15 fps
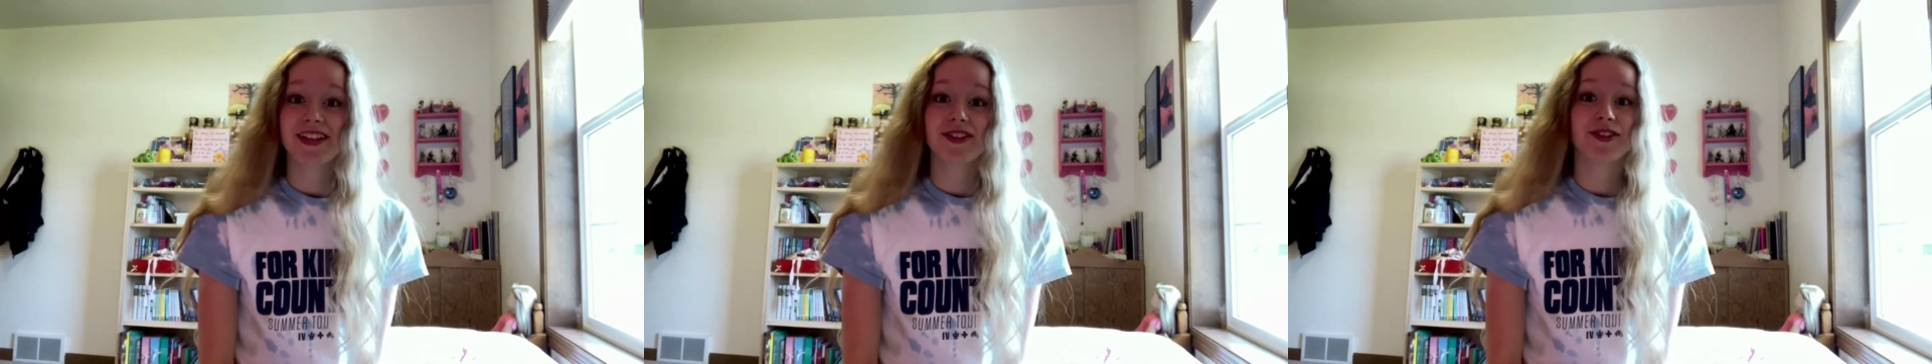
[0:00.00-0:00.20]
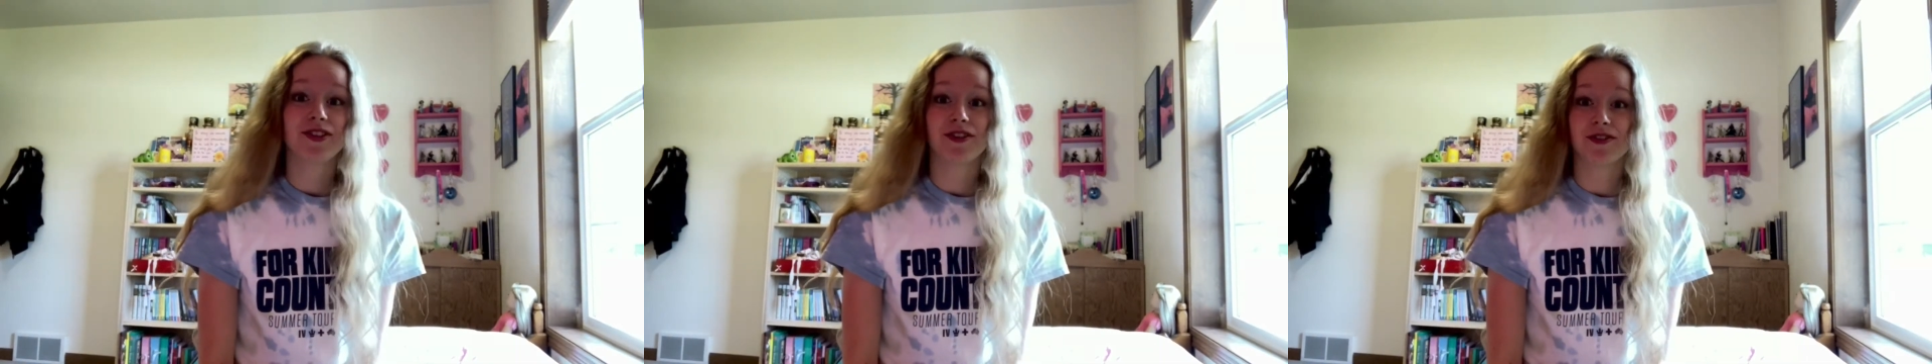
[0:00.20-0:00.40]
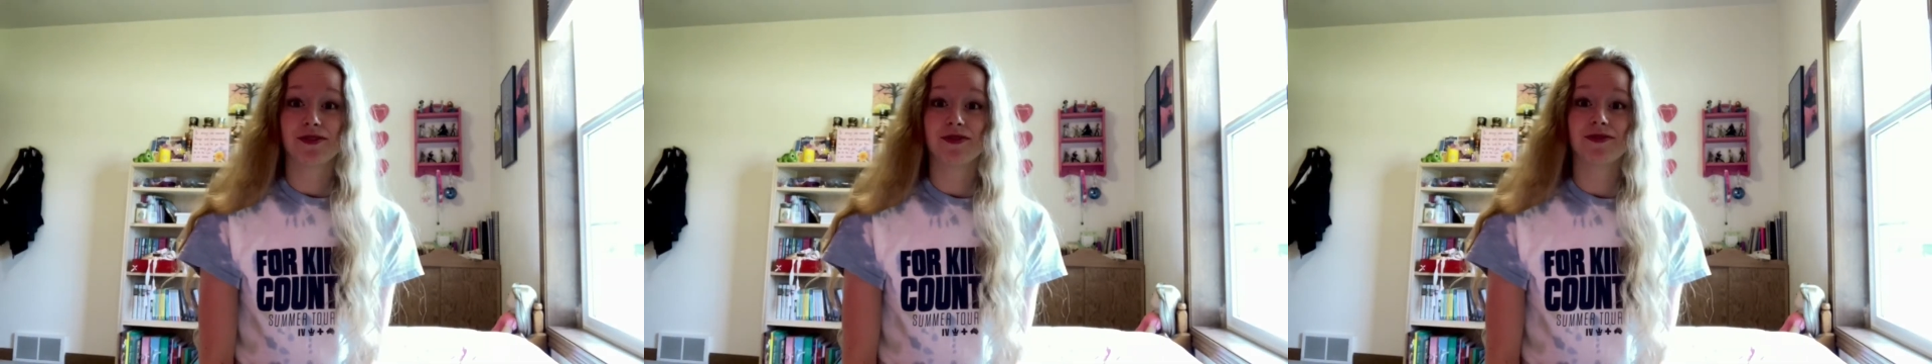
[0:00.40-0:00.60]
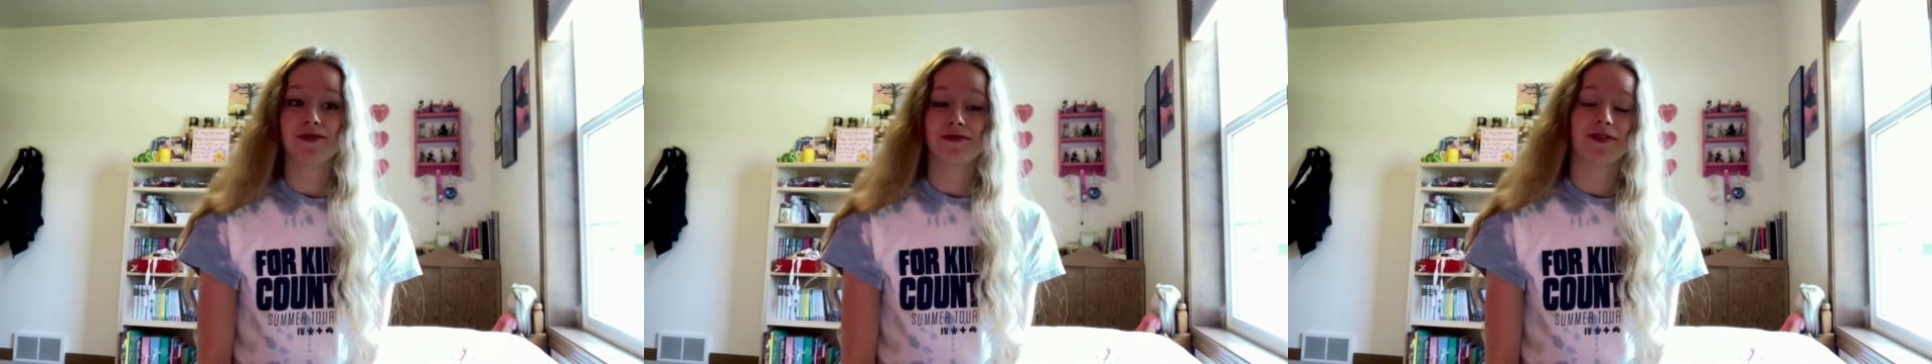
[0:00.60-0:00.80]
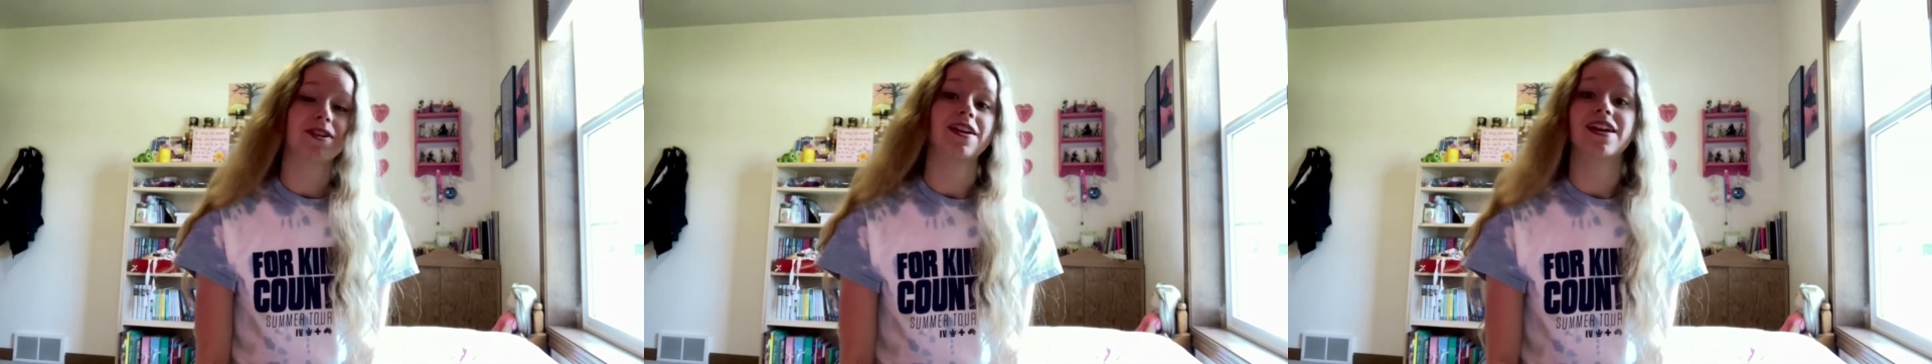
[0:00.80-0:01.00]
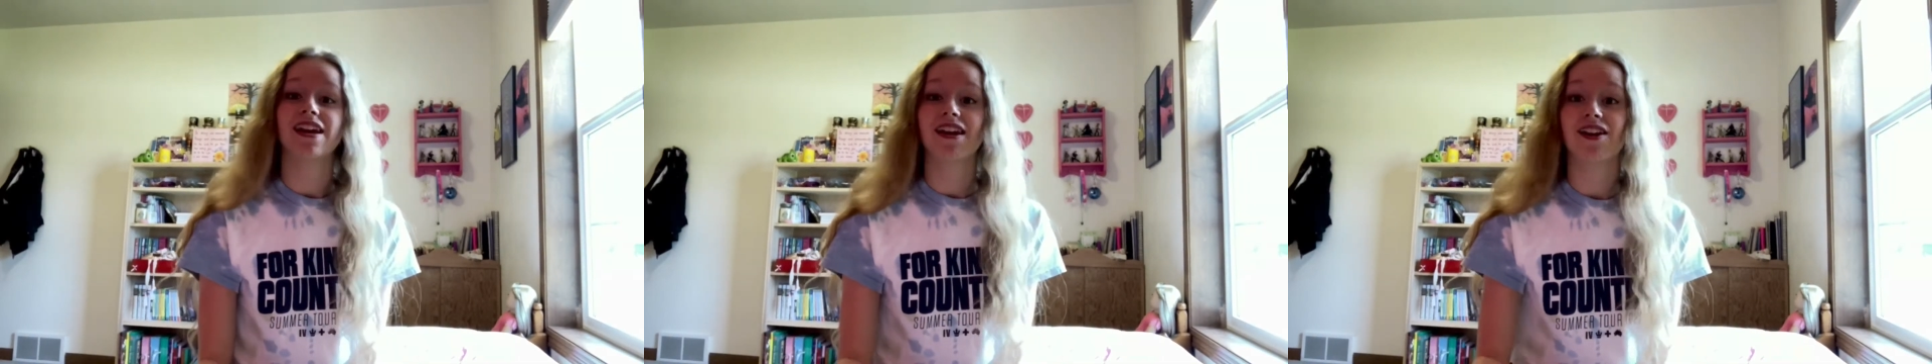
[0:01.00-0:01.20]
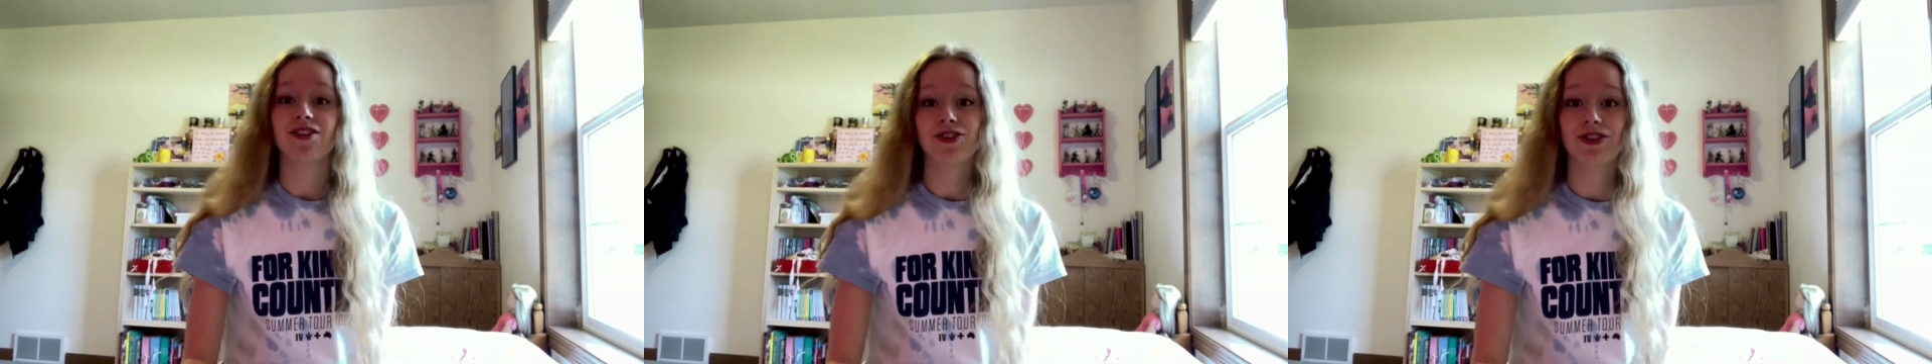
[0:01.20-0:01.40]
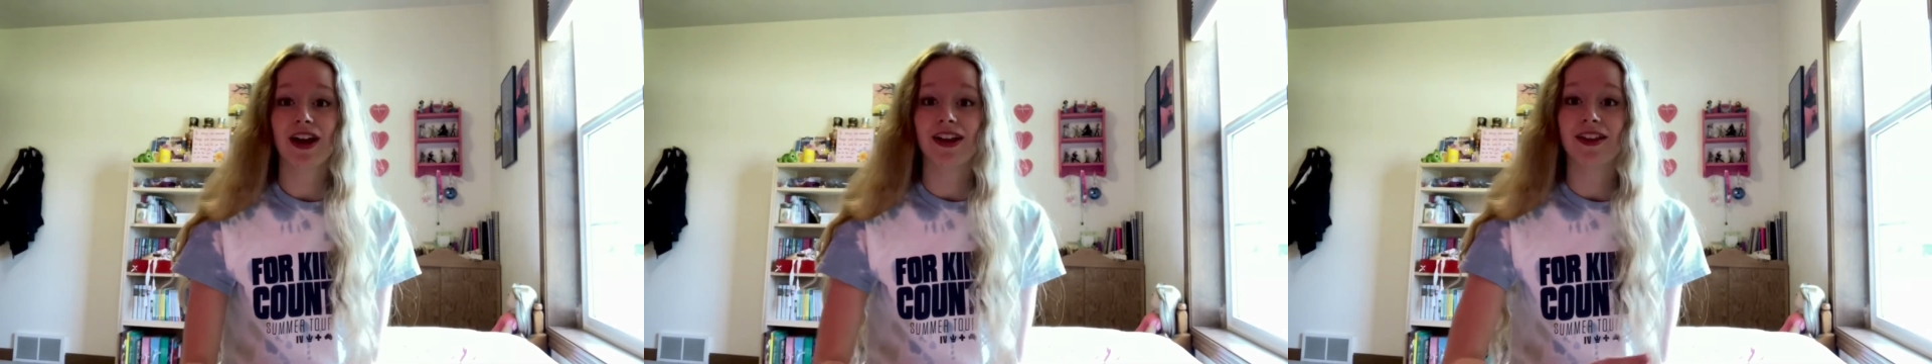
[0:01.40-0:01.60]
to For King and
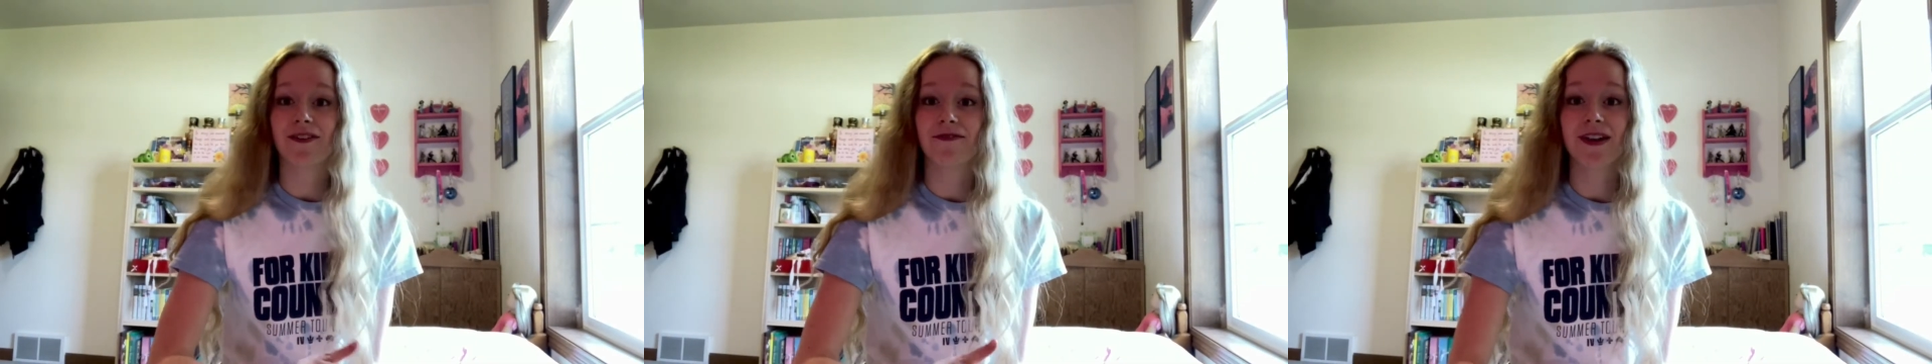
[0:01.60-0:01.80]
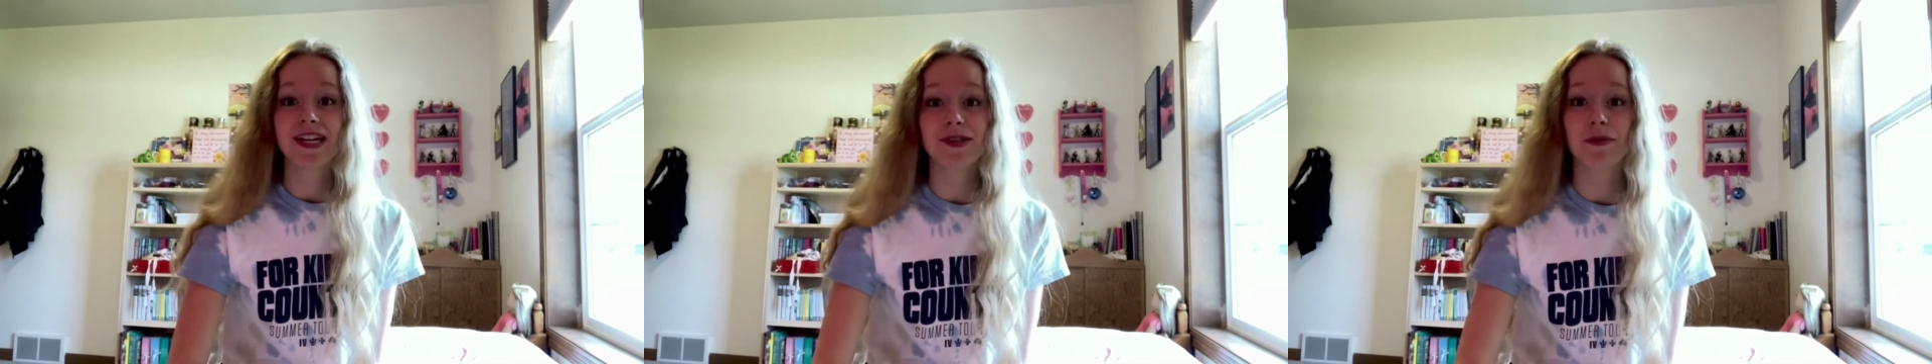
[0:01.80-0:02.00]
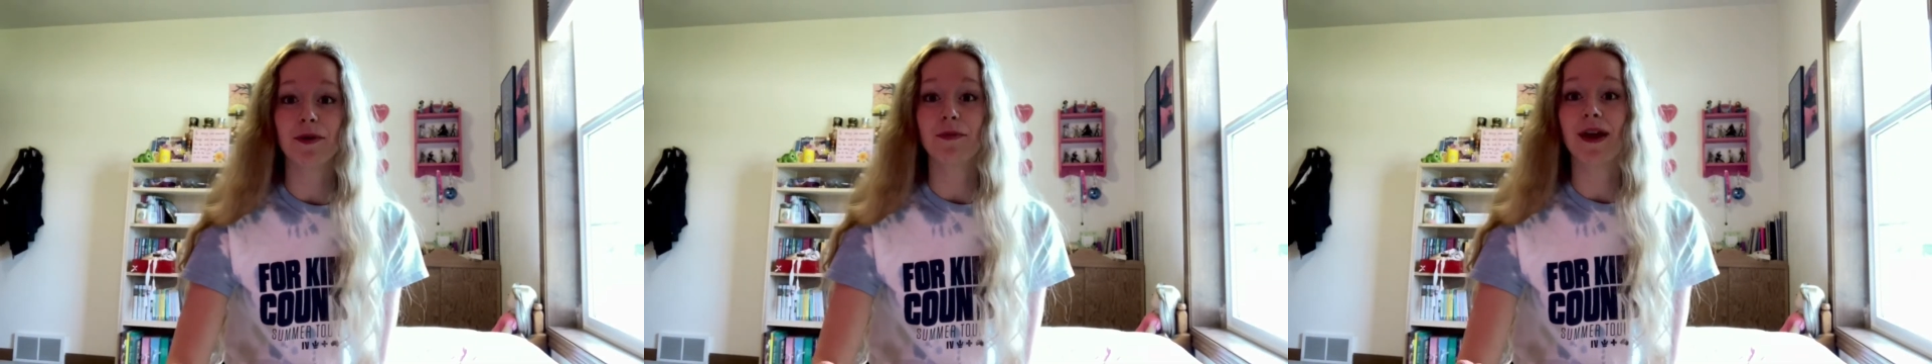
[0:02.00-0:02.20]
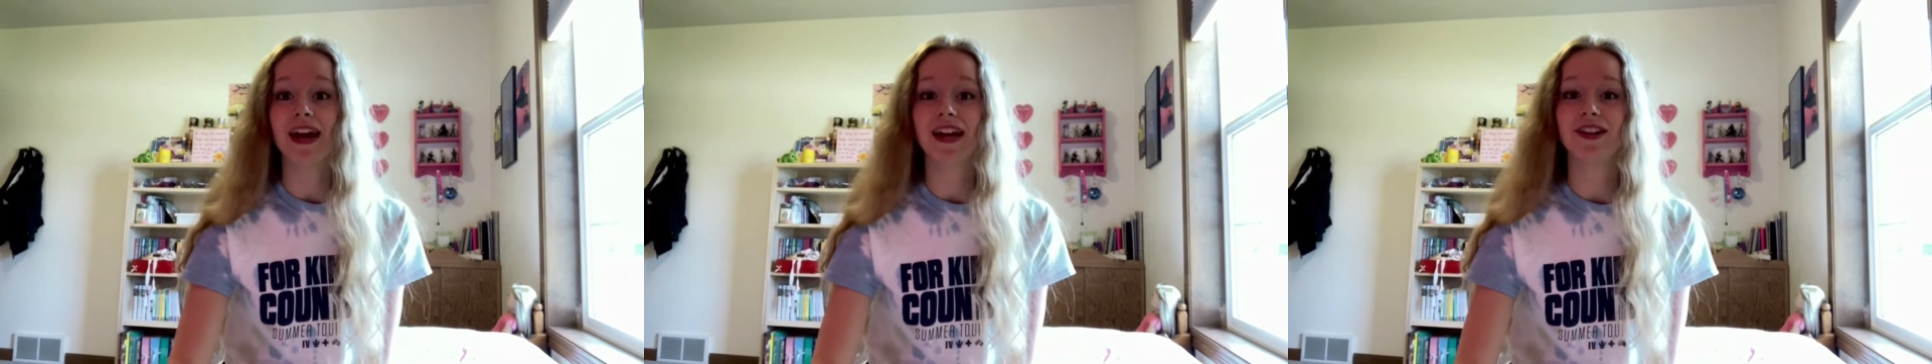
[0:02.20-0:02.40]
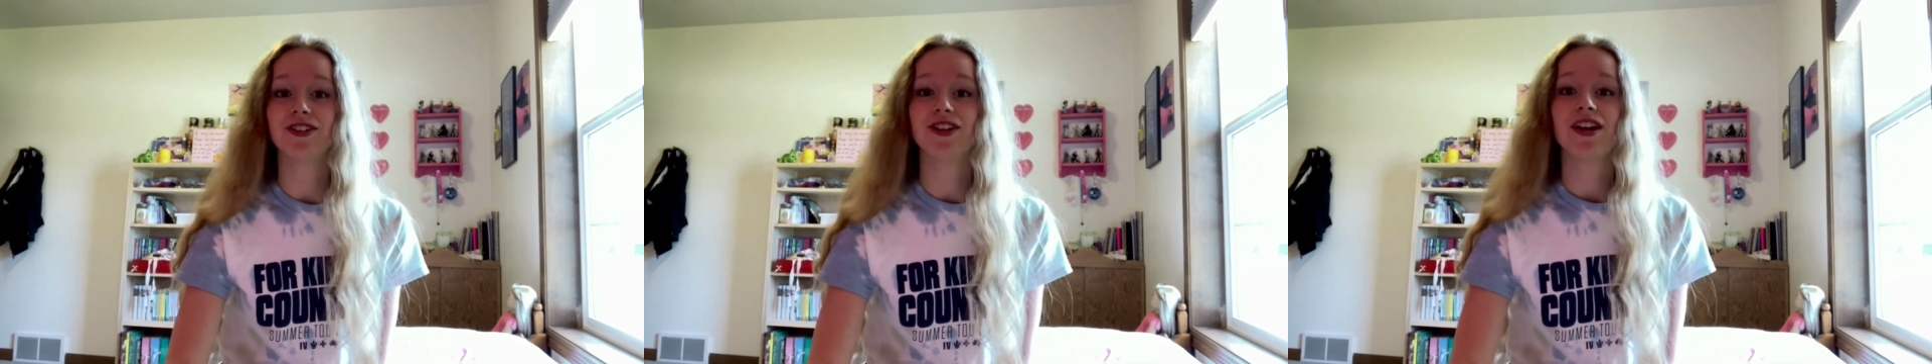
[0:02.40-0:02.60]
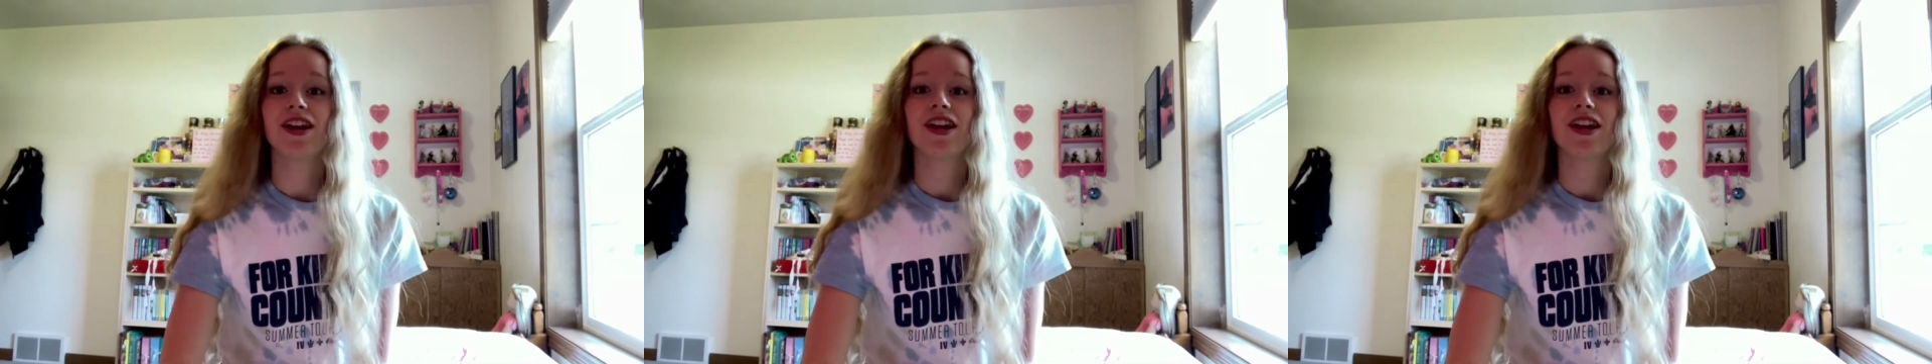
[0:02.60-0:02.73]
Country on their Facebook page.